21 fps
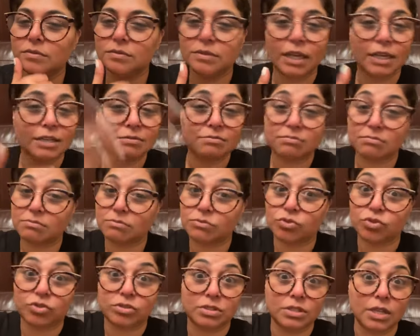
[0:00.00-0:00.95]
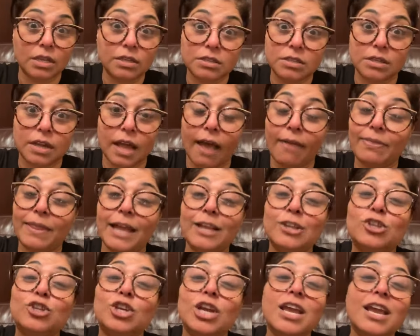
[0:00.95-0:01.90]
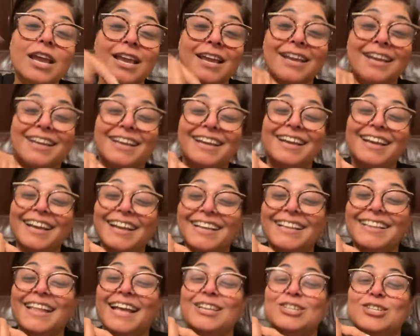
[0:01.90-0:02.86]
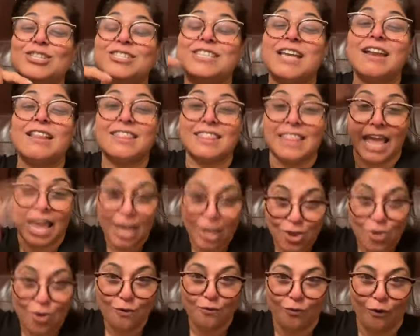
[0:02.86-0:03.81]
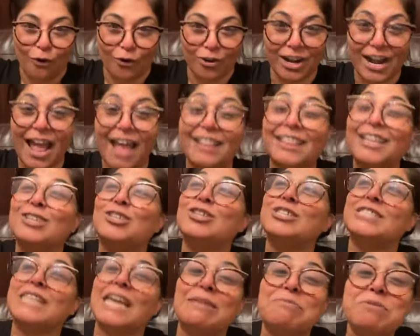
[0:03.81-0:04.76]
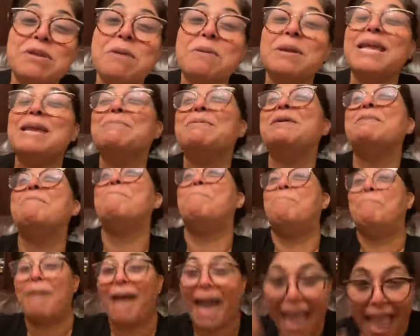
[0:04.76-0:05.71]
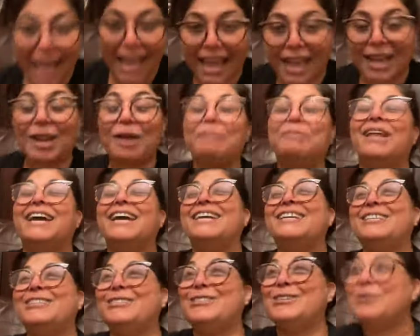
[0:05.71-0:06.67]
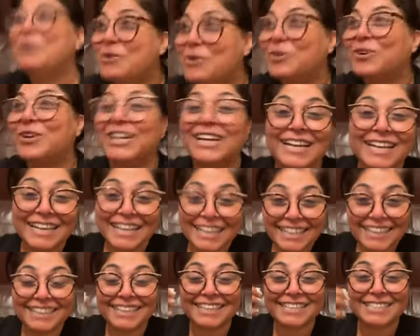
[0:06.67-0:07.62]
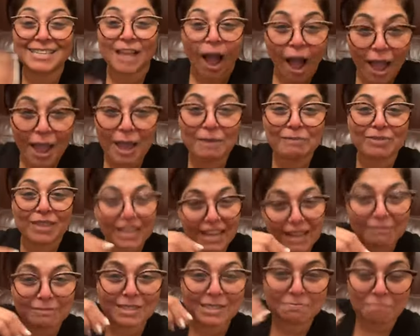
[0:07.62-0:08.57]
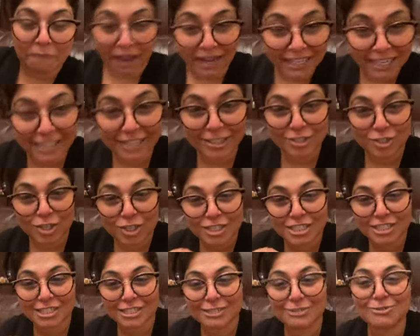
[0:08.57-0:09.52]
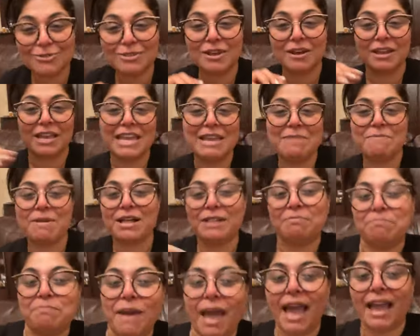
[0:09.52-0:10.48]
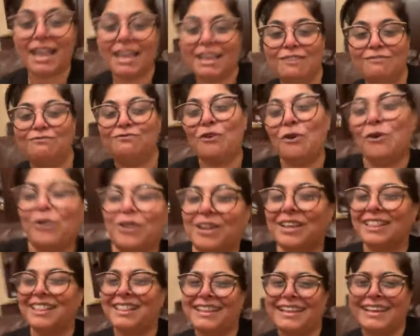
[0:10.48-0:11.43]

I sent it, and then she said thank you for it, and then she sent me an email back, and I'm like, dude, the time that I'm spending just to do the email back and forth,